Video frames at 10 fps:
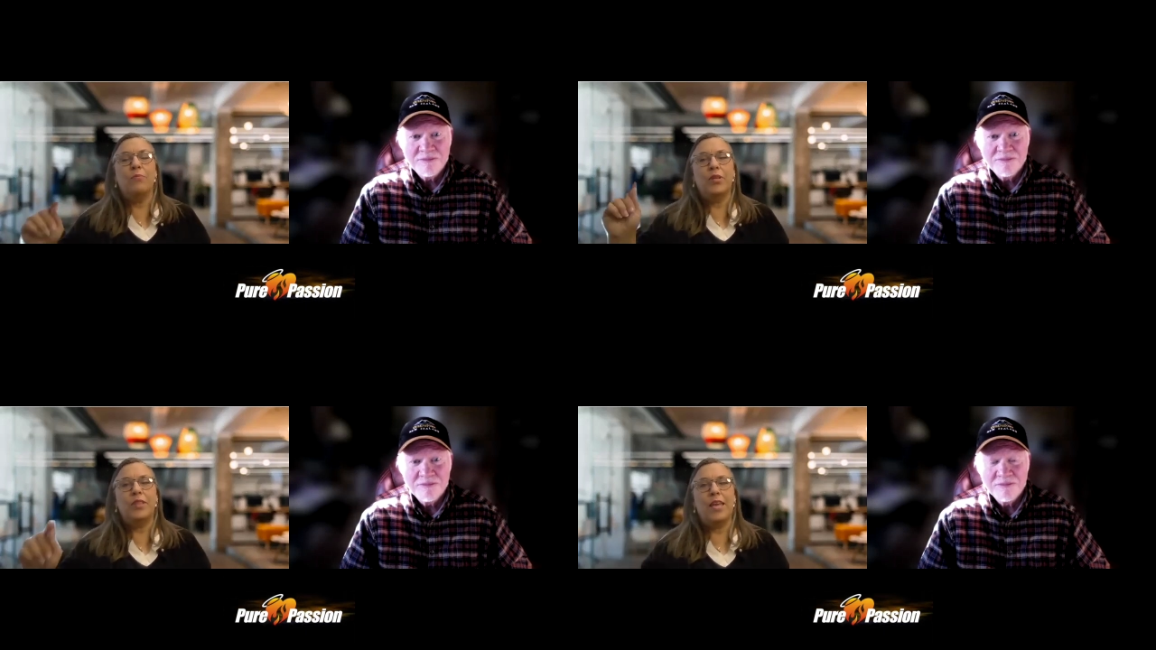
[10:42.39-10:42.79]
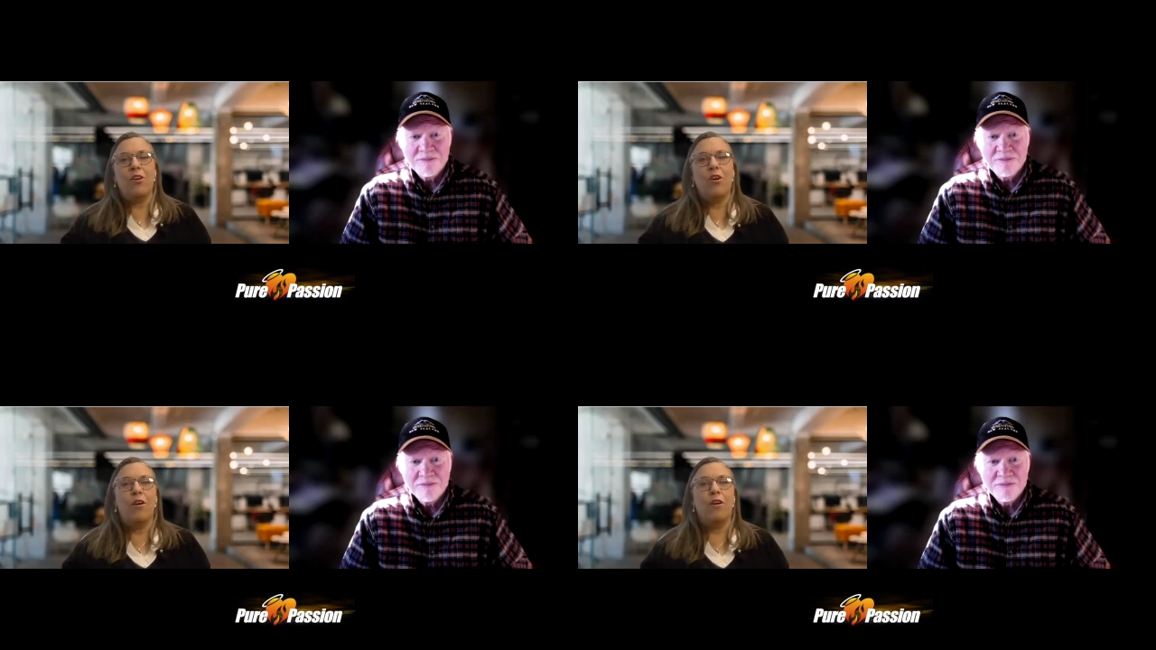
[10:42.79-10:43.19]
Speaker 1: but
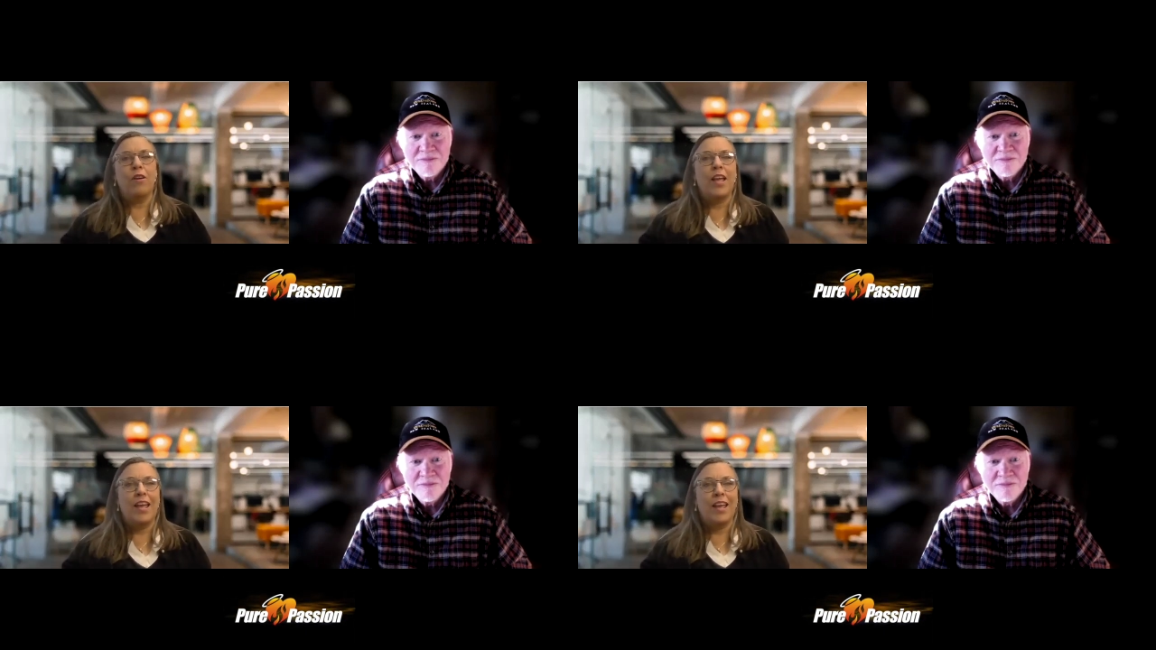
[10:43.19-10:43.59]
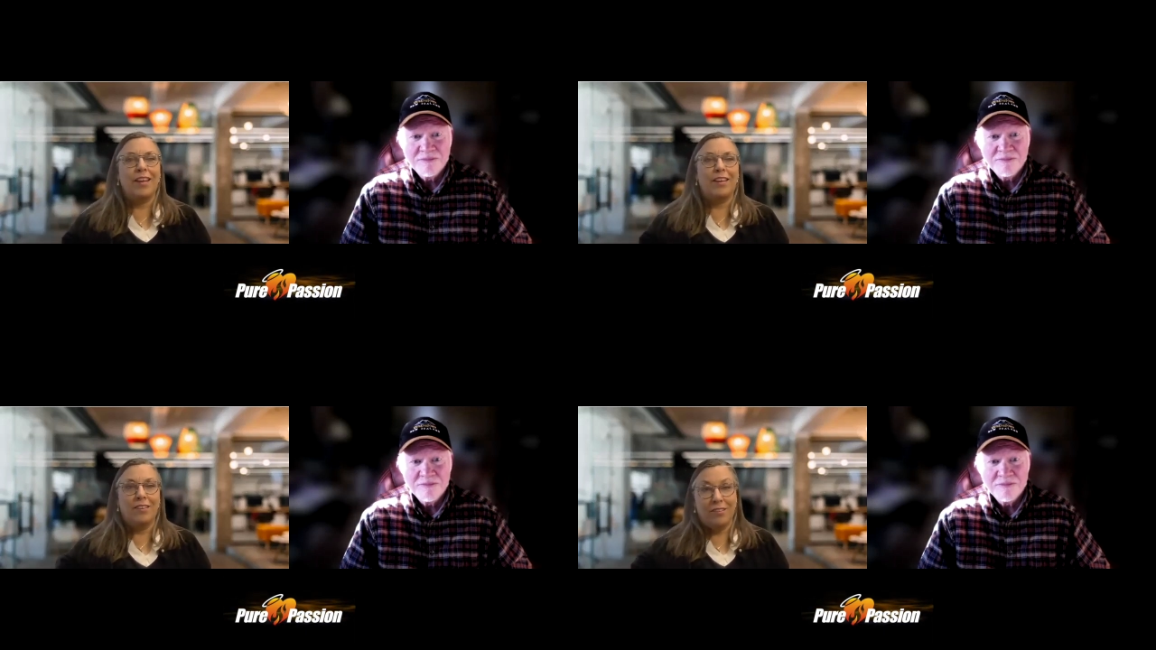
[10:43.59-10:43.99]
they are
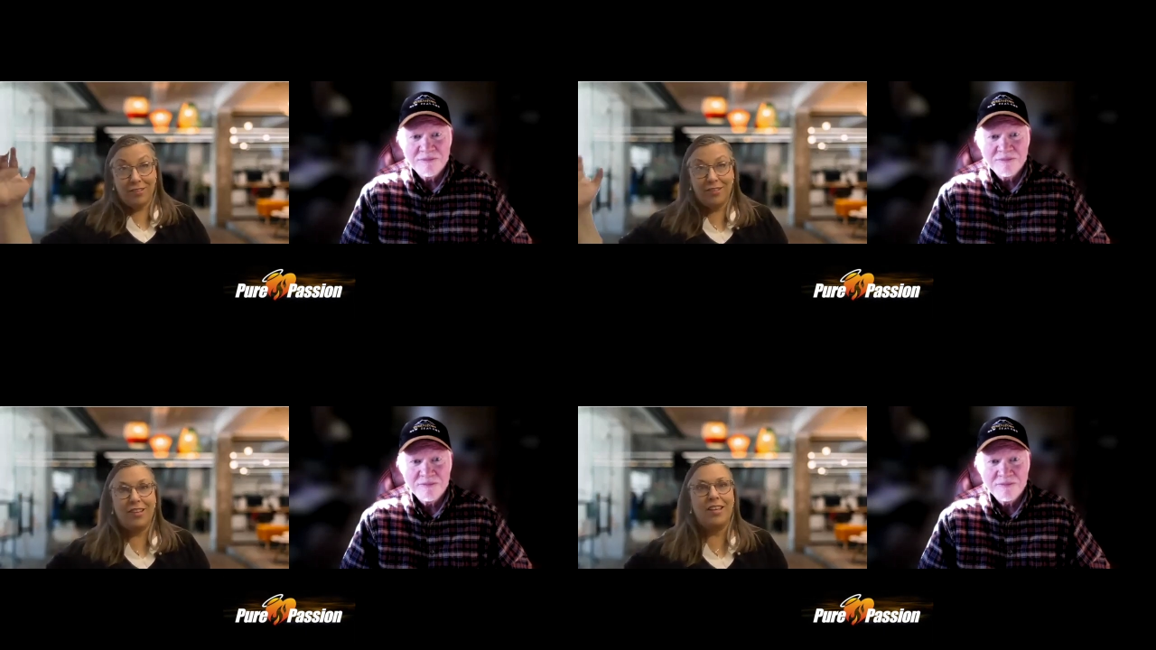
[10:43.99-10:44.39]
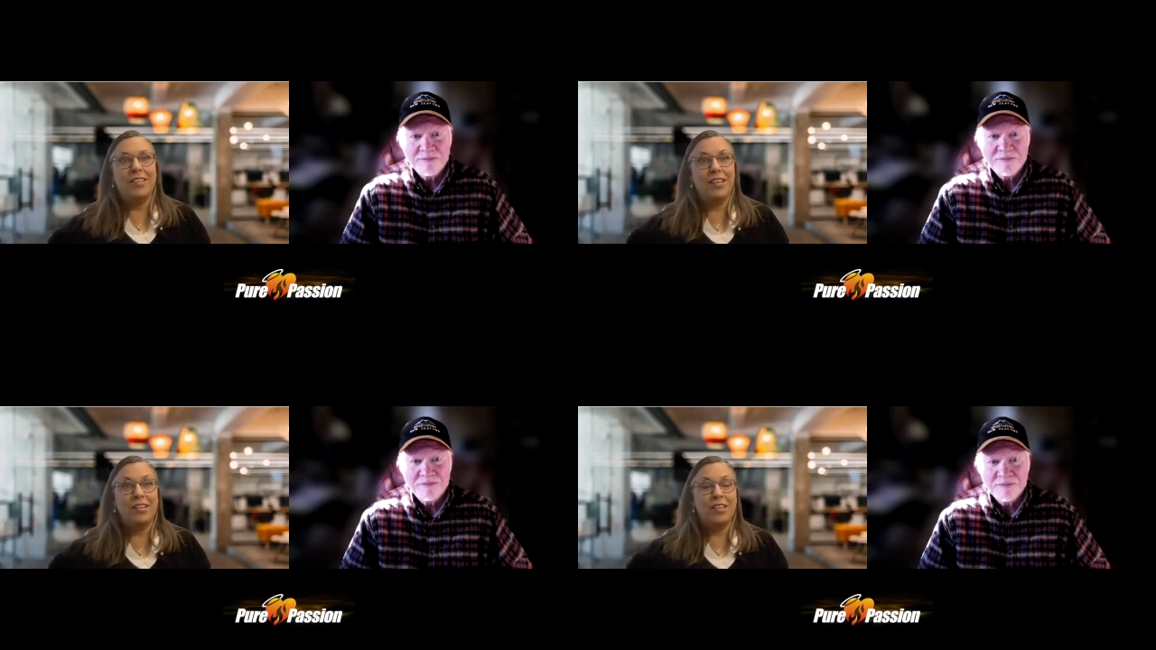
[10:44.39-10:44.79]
a,
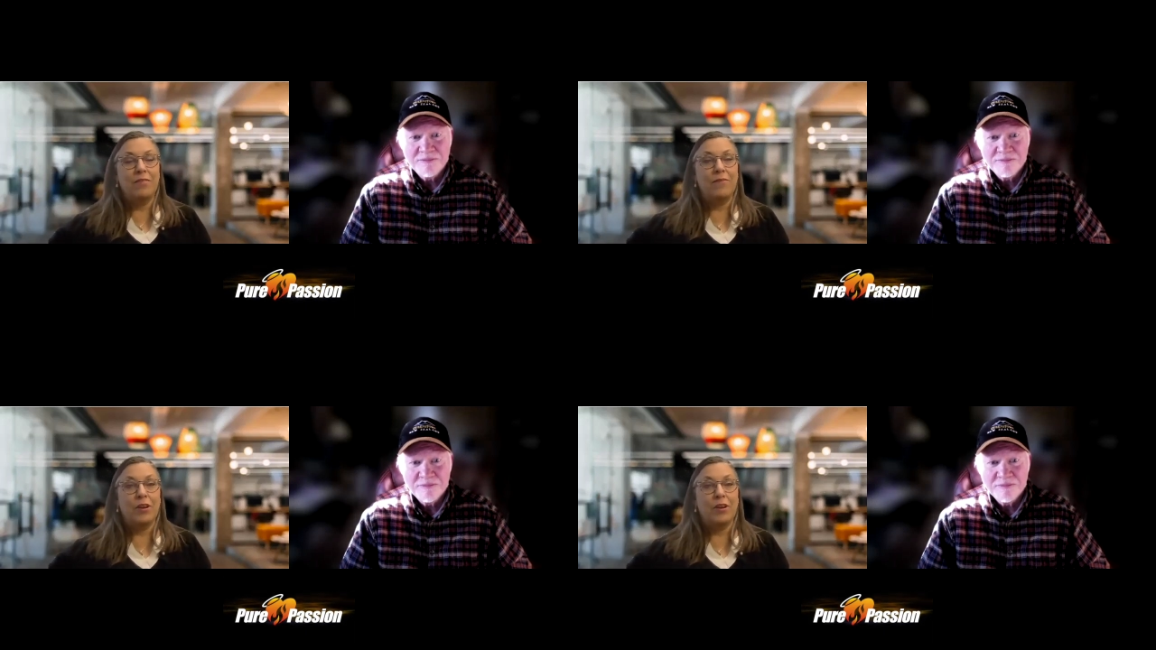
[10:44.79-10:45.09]
and then give a